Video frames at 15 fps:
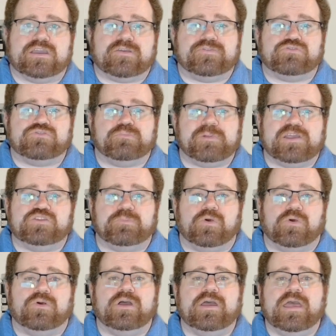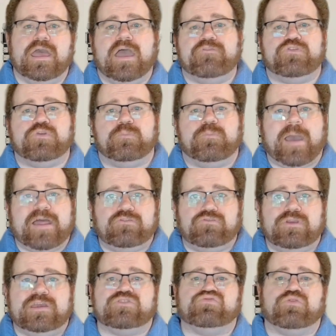if it's replaceable. If your
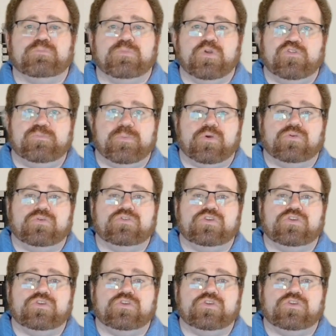battery is removable,